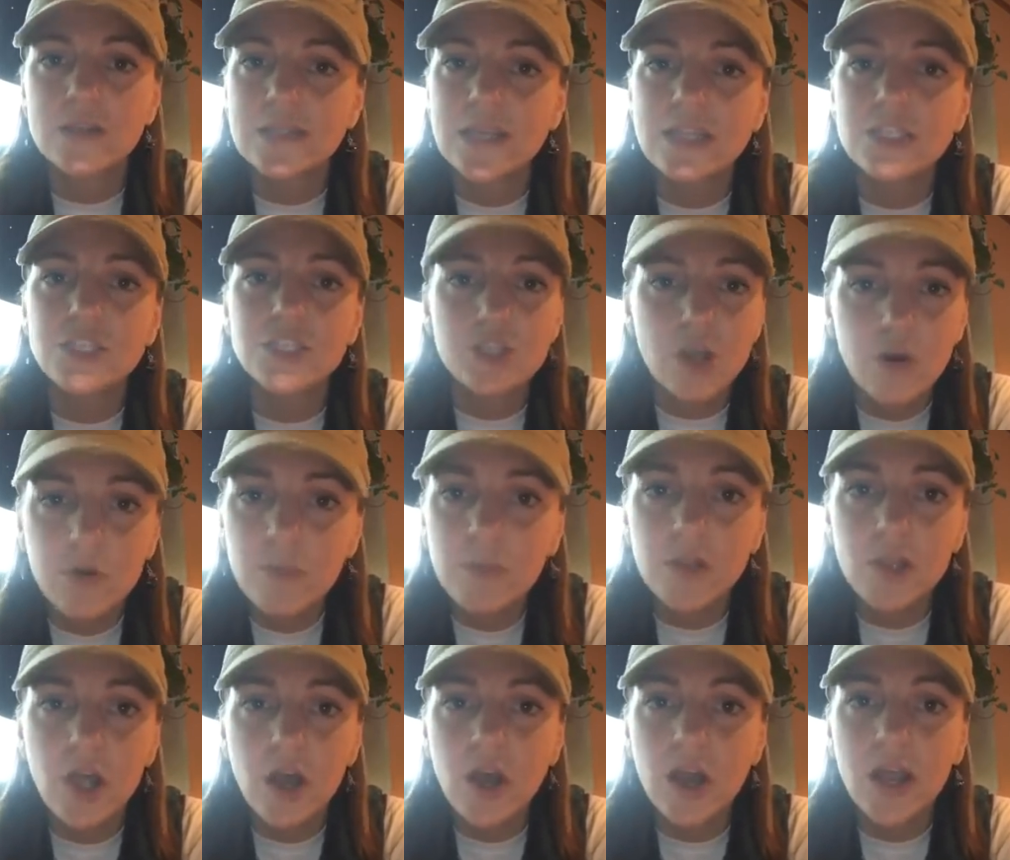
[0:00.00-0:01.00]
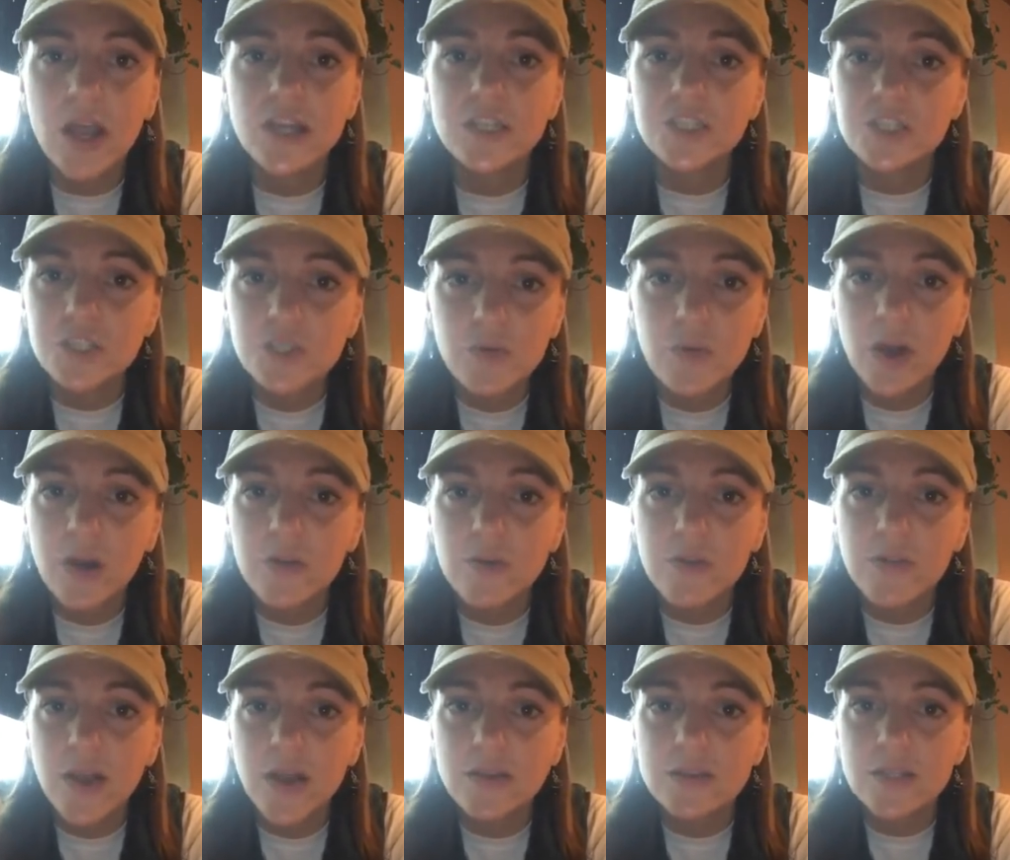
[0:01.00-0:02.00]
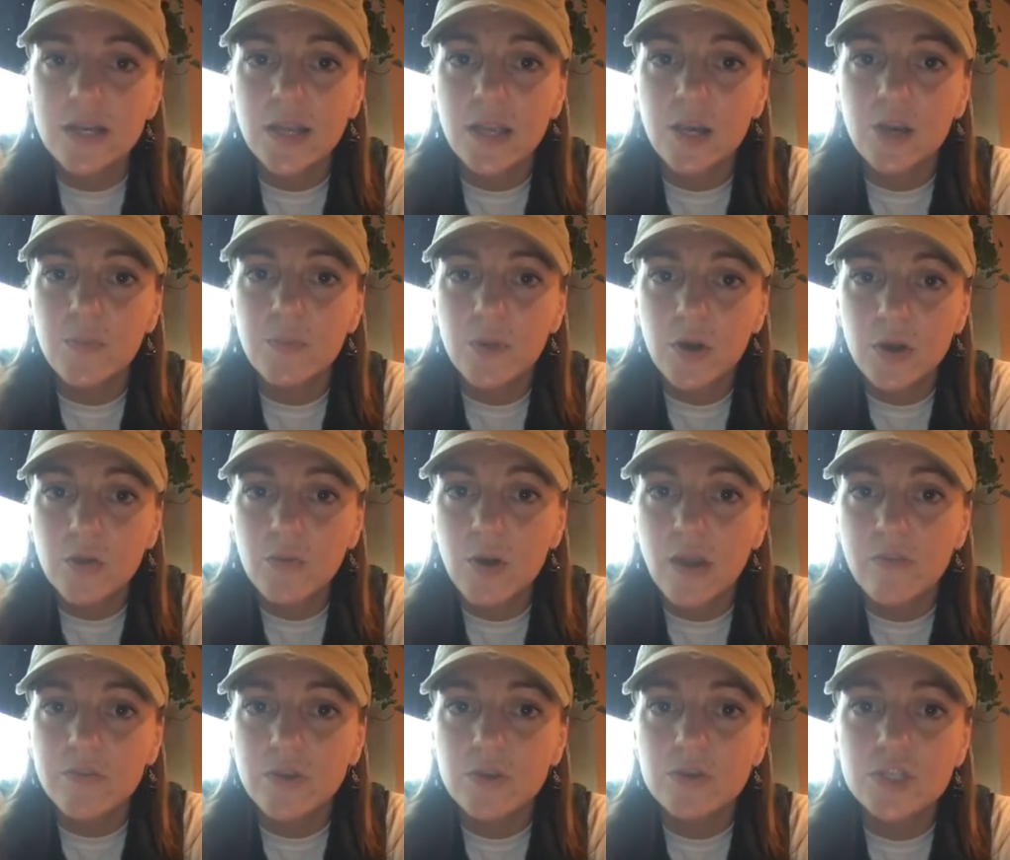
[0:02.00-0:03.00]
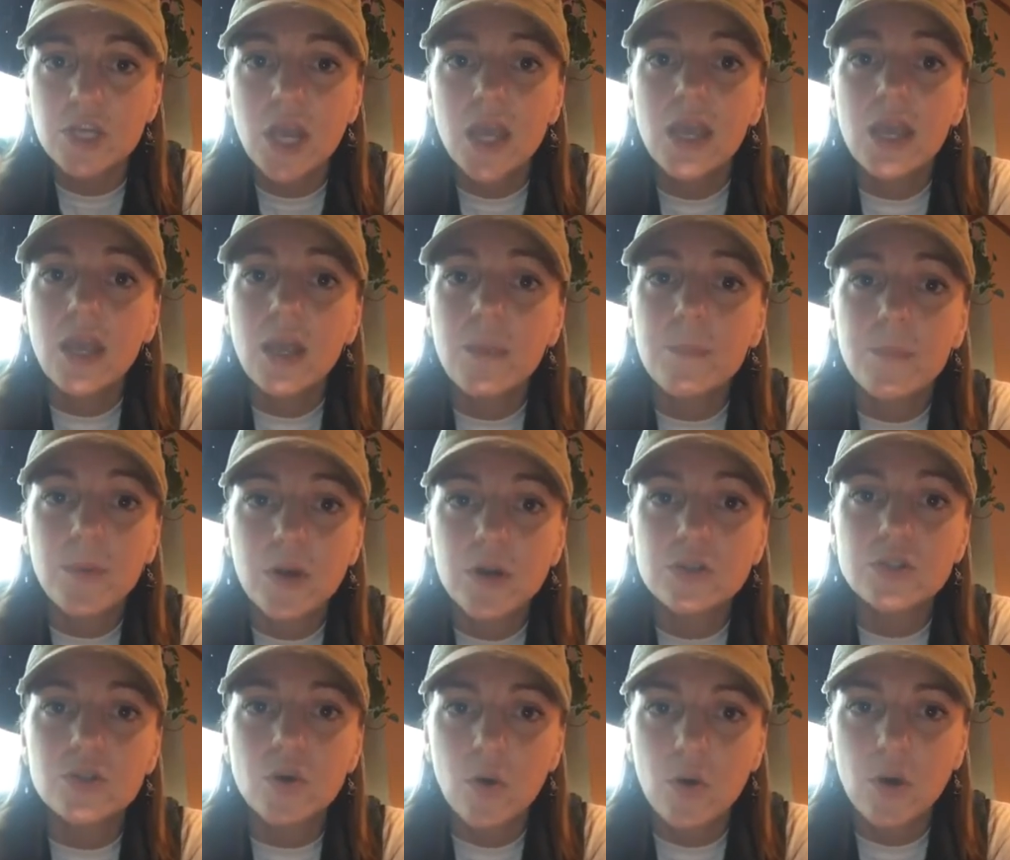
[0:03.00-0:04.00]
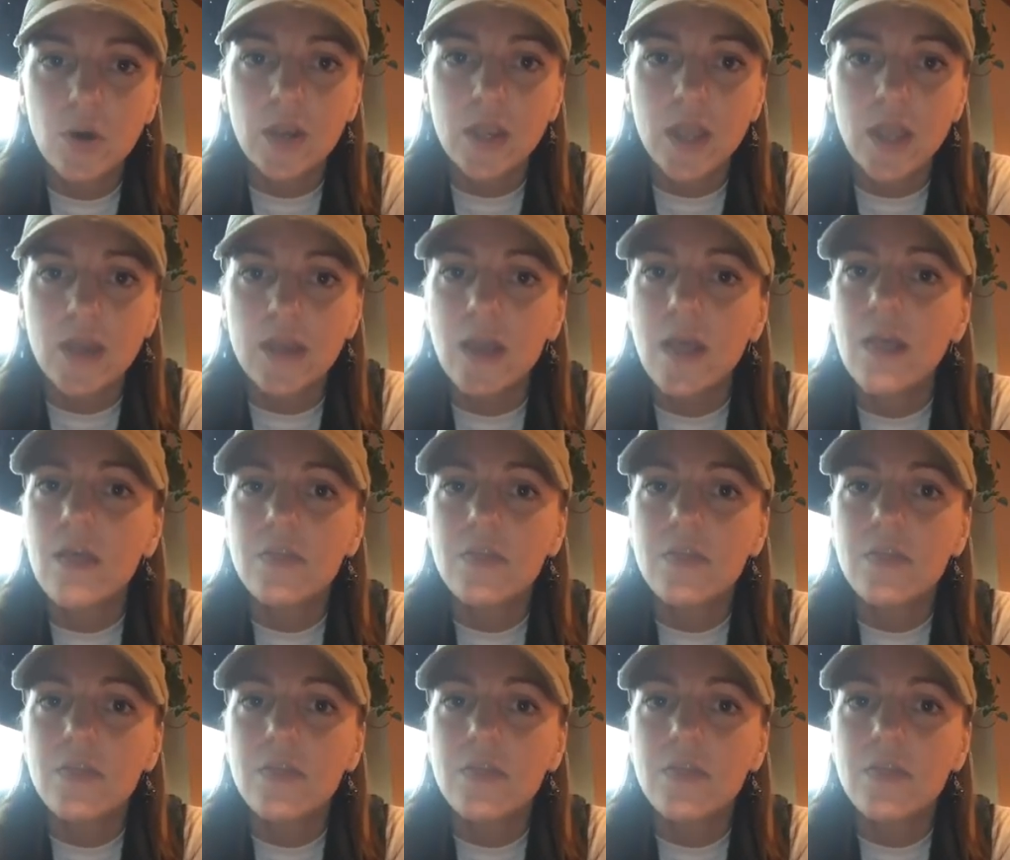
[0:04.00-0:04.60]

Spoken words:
They don't belong at a 200,000-acre bird refuge in Burns, Oregon.